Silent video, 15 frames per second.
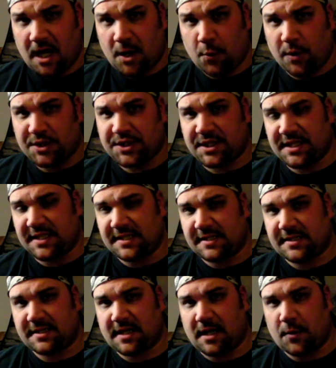which
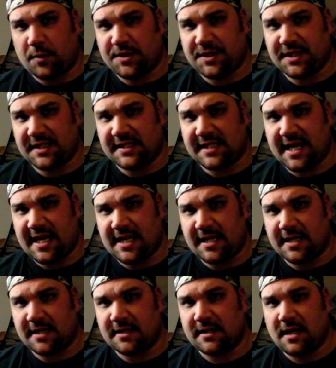is a
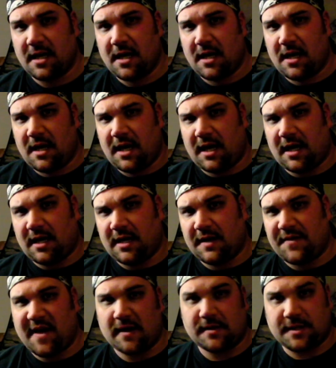
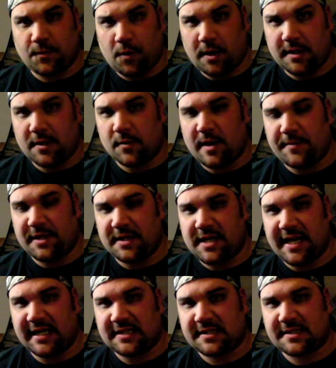1001 Arabian
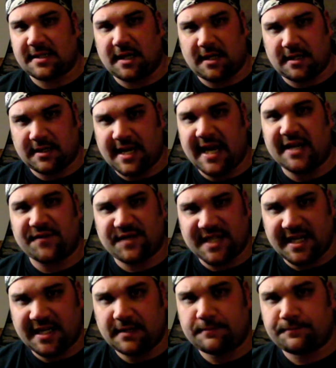Nights kind of
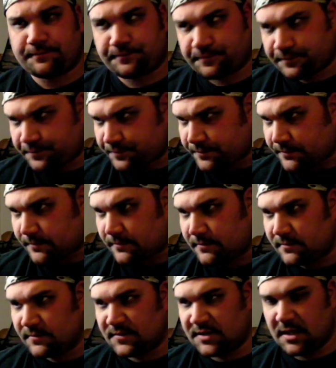setting
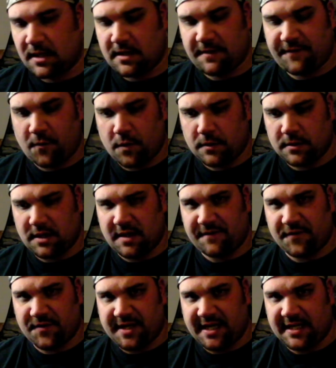
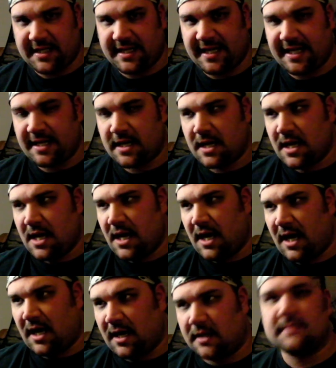for D&D.
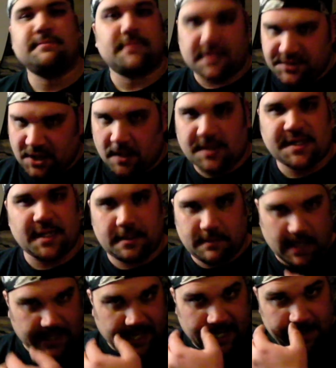Dark Sun
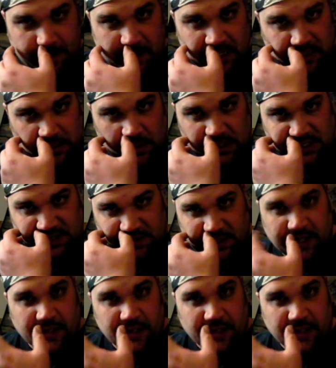again, as long as